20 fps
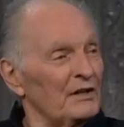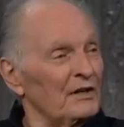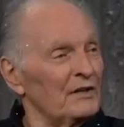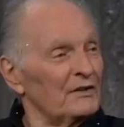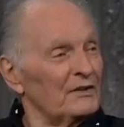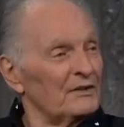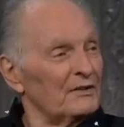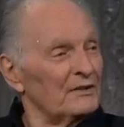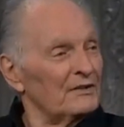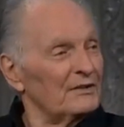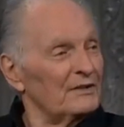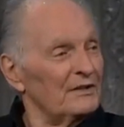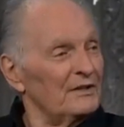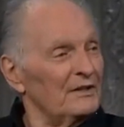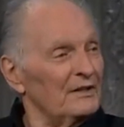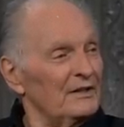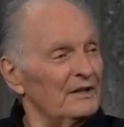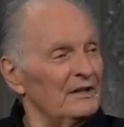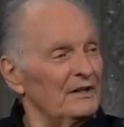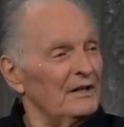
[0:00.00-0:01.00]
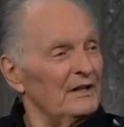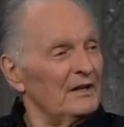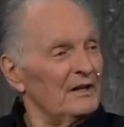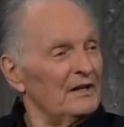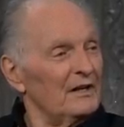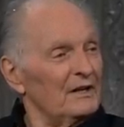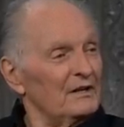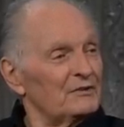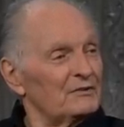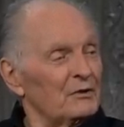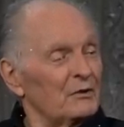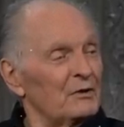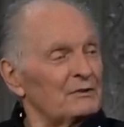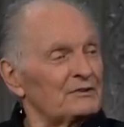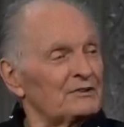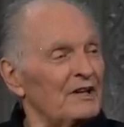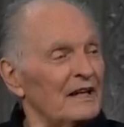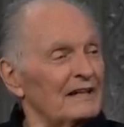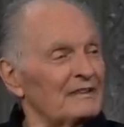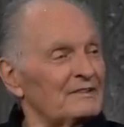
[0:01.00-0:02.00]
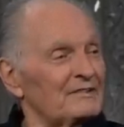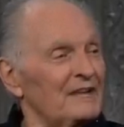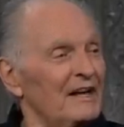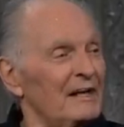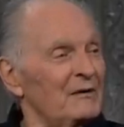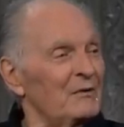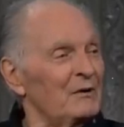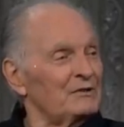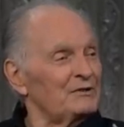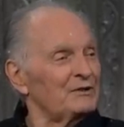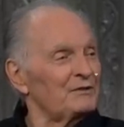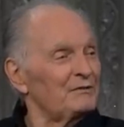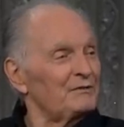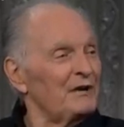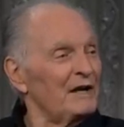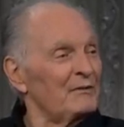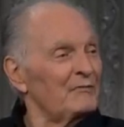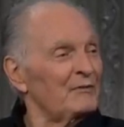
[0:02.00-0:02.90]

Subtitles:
but there's more to it than that. It wasn't just any